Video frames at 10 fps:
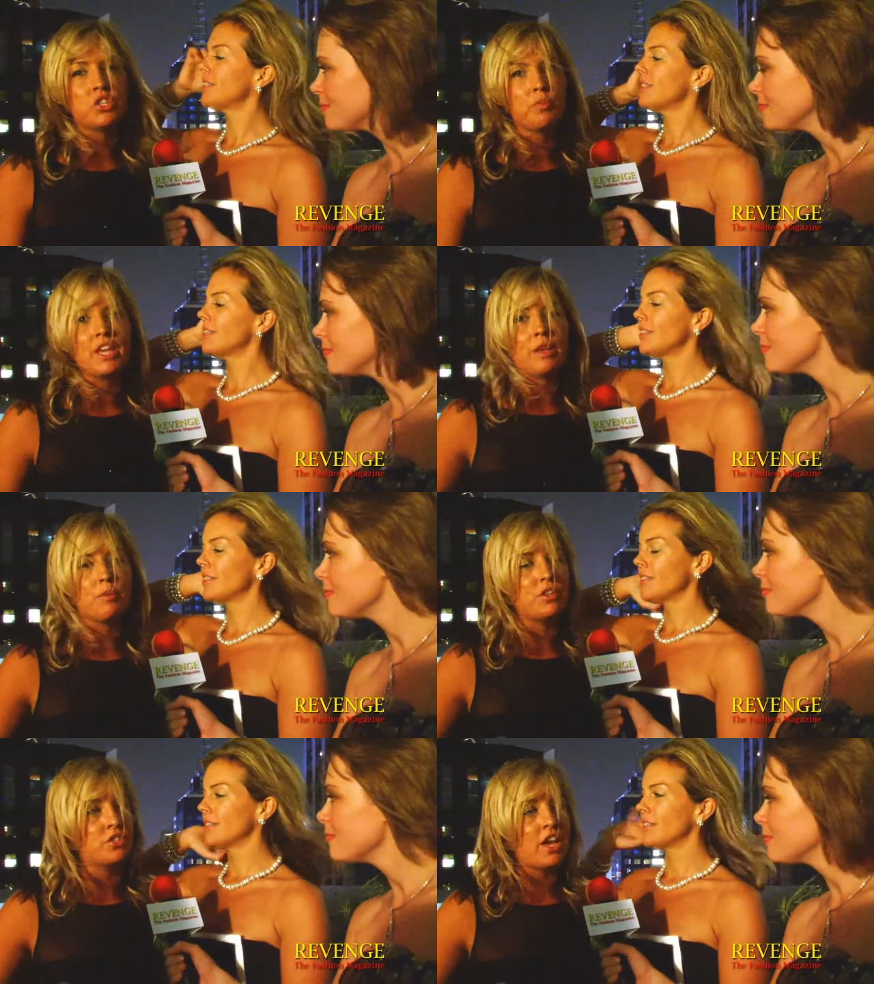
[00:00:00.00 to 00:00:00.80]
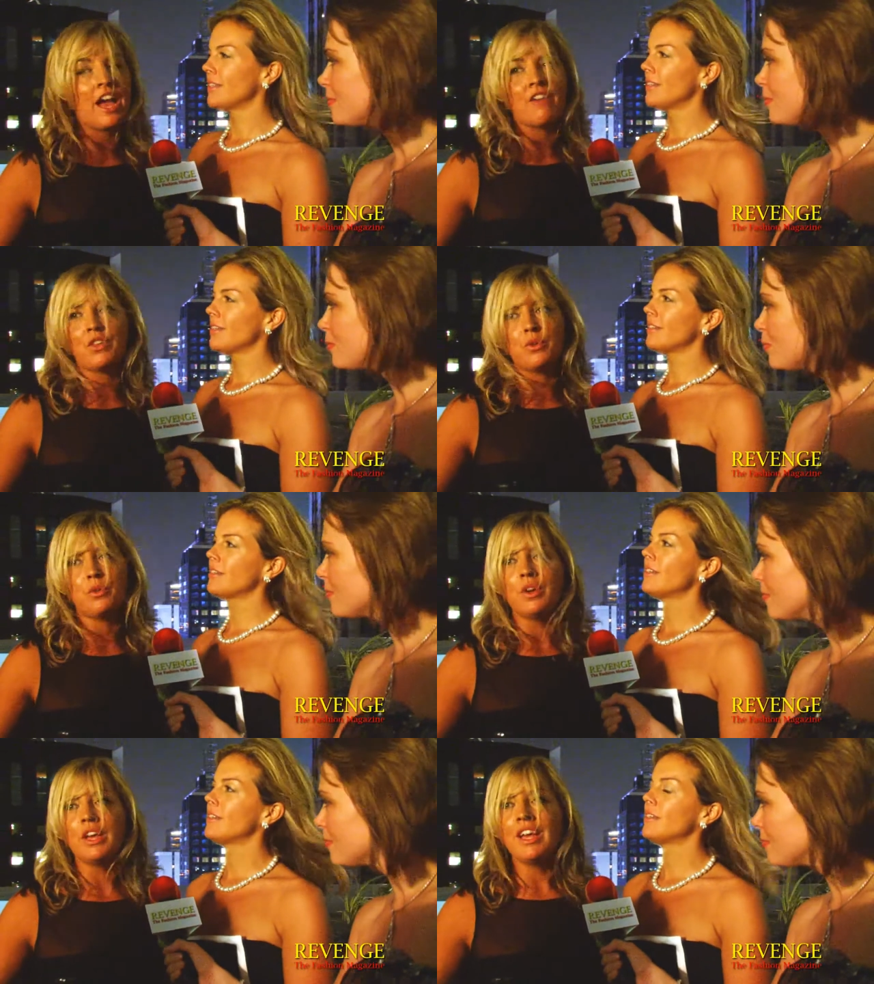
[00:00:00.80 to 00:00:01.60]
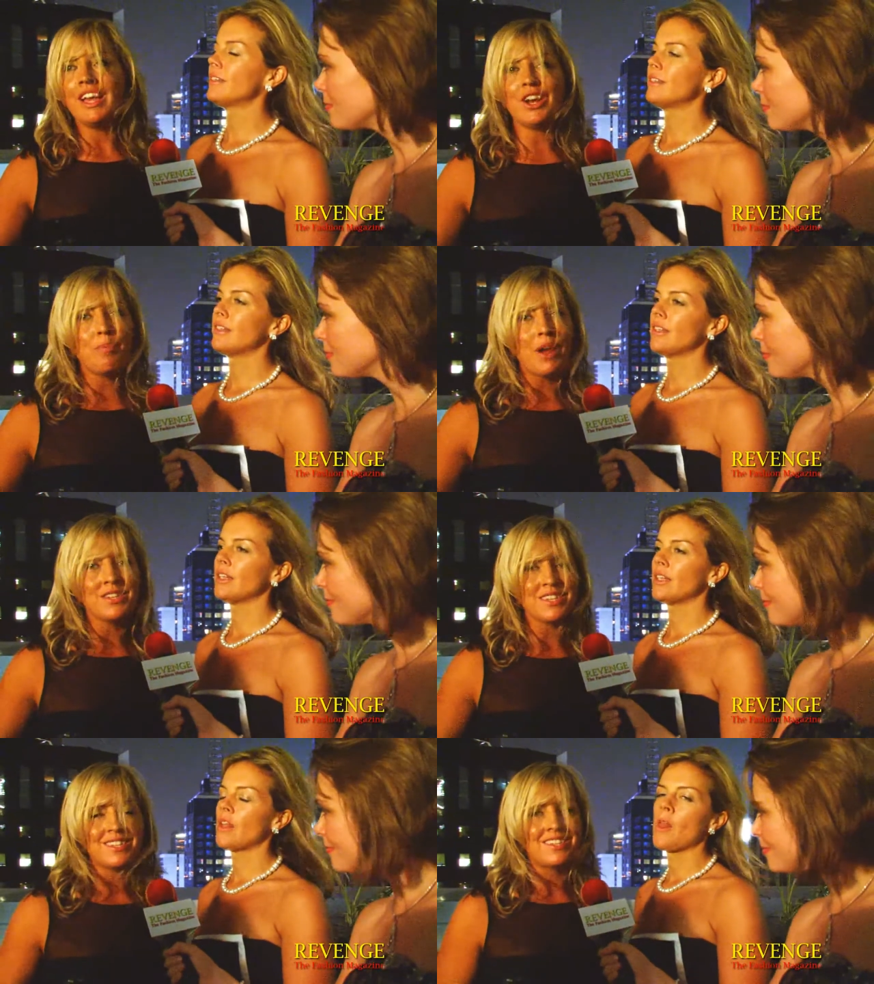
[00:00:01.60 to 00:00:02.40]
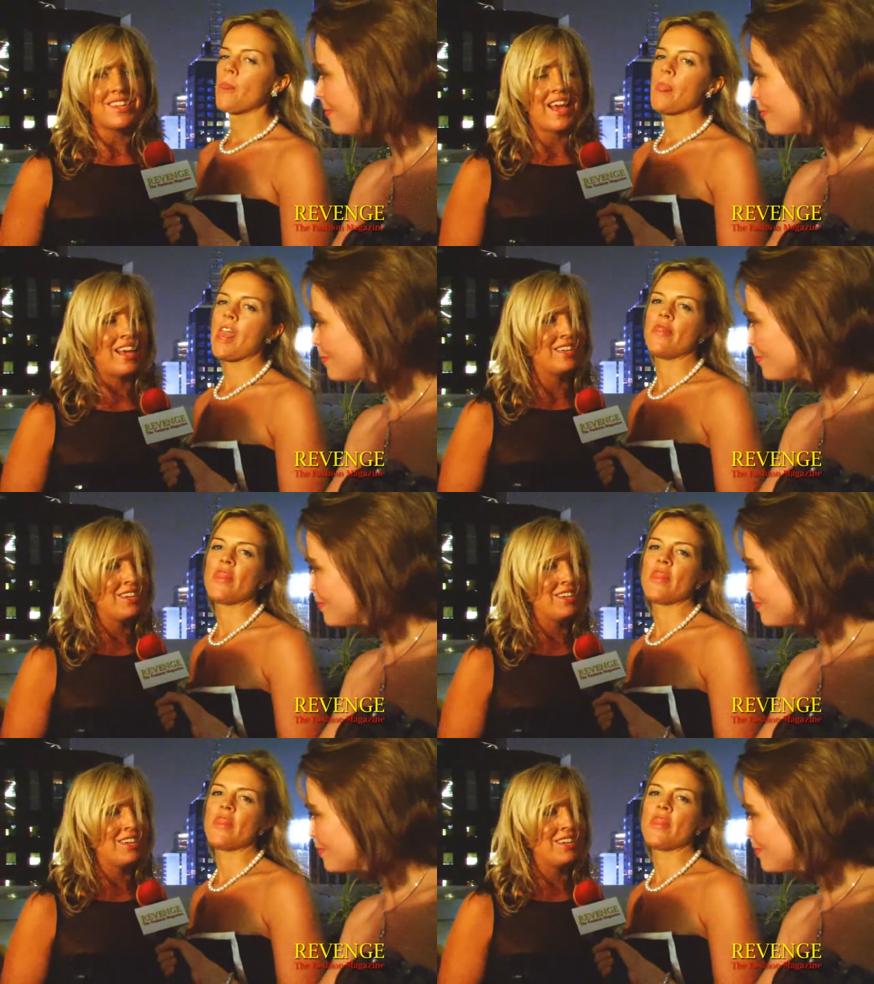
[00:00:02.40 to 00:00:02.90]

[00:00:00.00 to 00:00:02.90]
Speaker 1: to be able to have you in our presence, and